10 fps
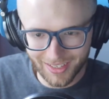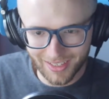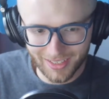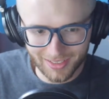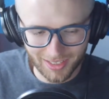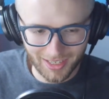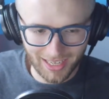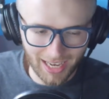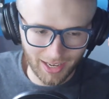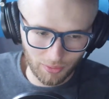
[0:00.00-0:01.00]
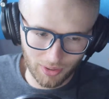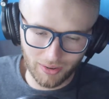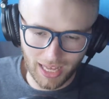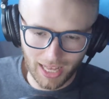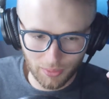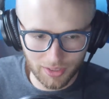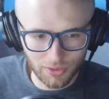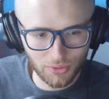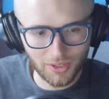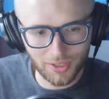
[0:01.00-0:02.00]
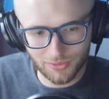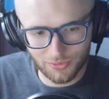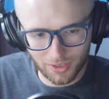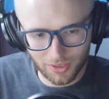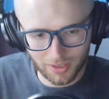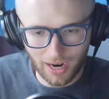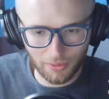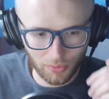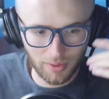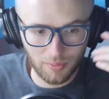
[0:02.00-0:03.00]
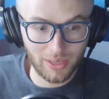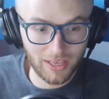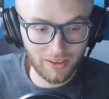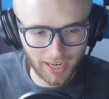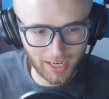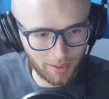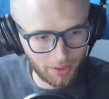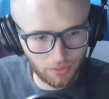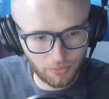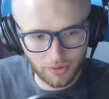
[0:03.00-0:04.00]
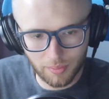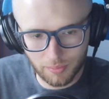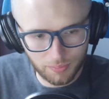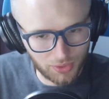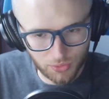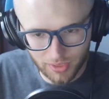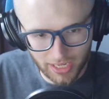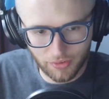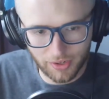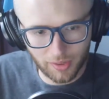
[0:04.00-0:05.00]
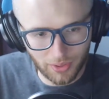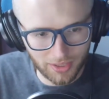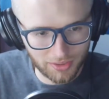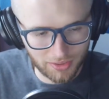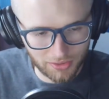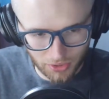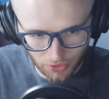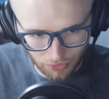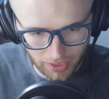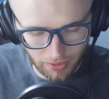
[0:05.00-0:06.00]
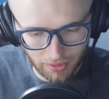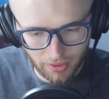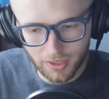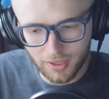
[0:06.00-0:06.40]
Mm-hmm. Say, hey, well, how do we do this for how do we be that common thread between every compositor's career,